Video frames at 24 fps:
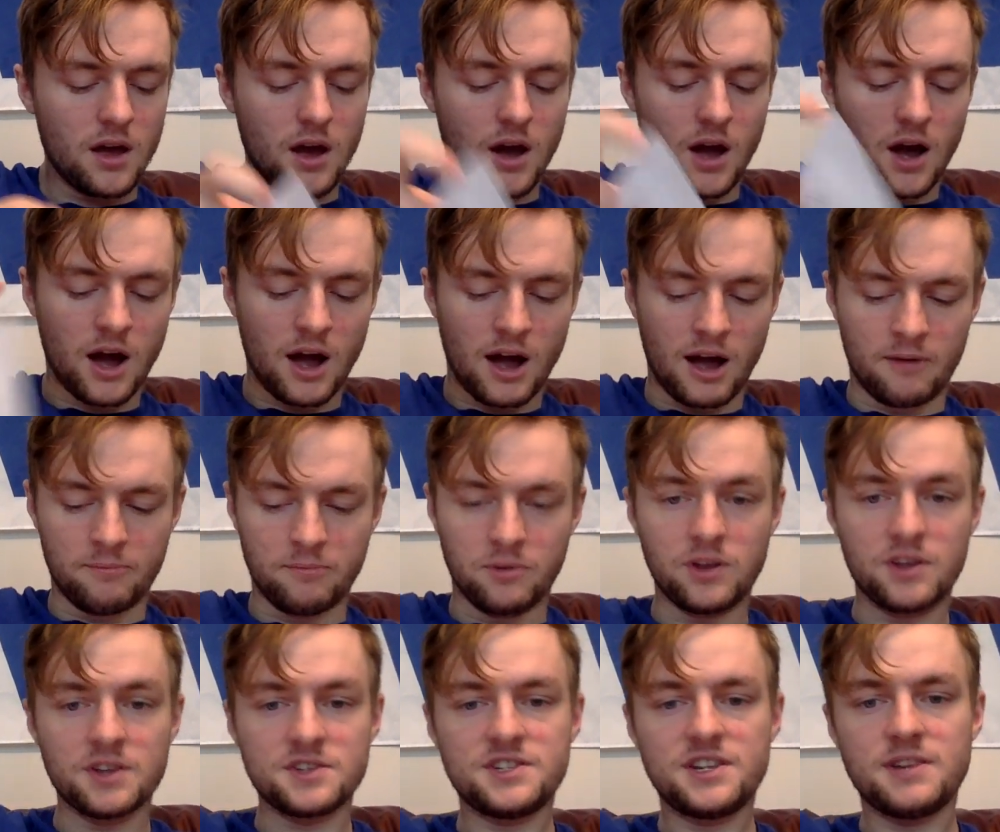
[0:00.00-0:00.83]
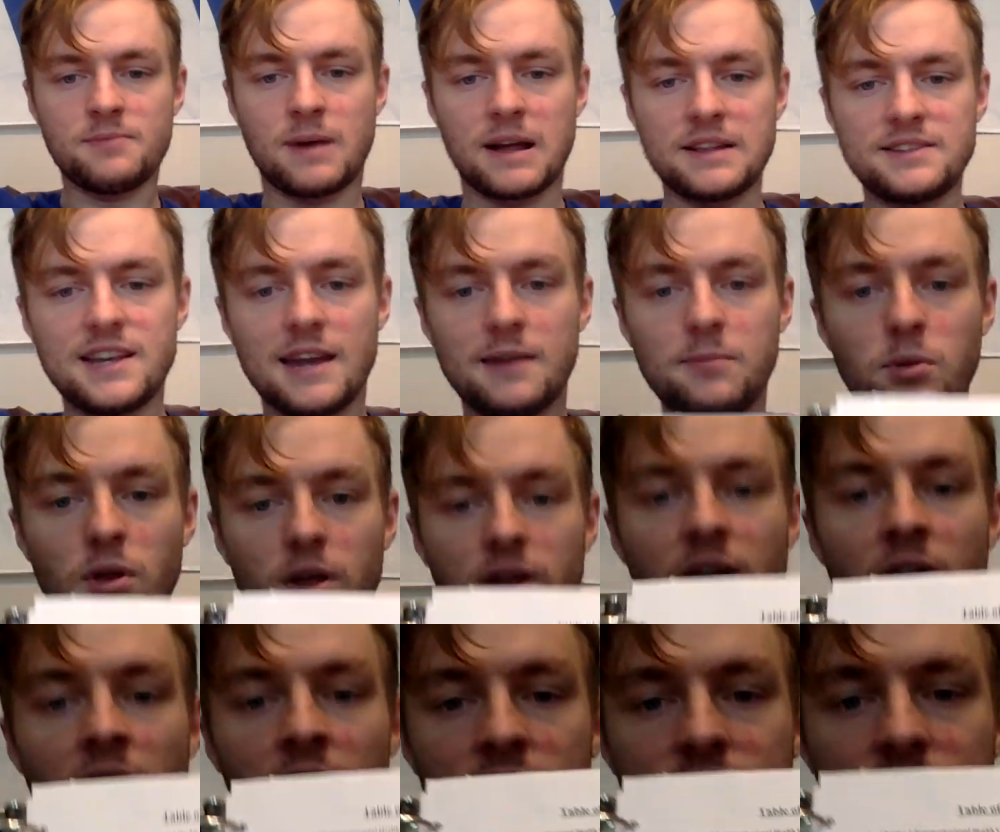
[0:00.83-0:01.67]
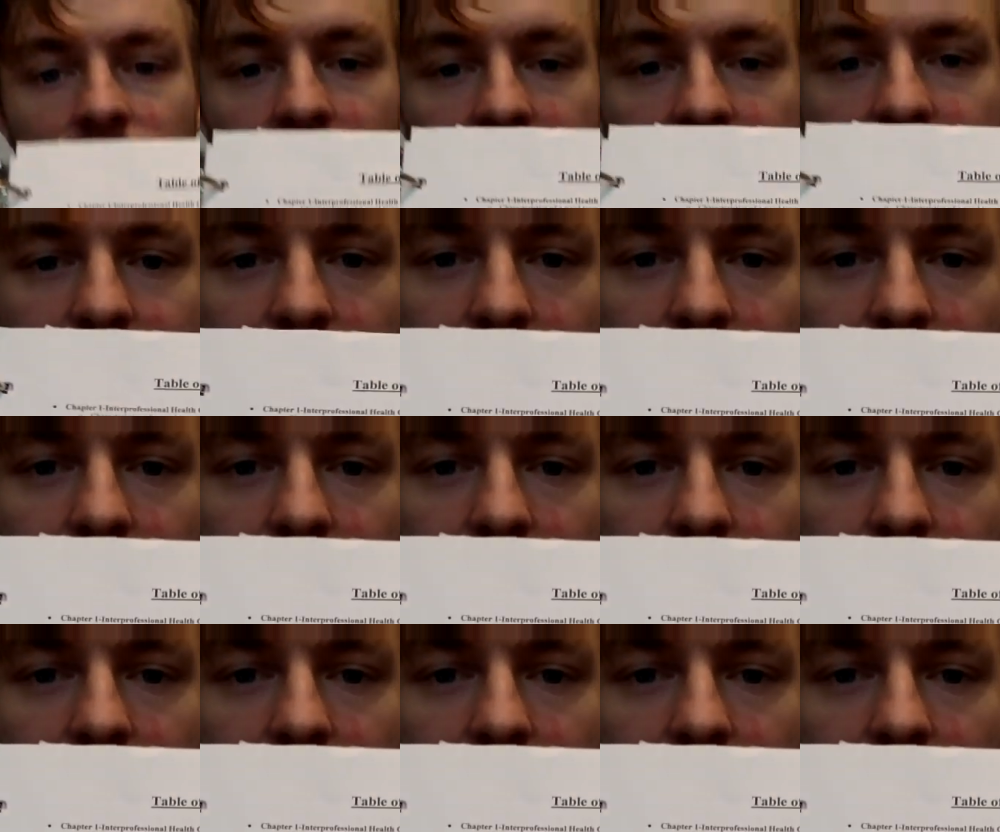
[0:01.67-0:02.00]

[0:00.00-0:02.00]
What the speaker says: You can see my table of contents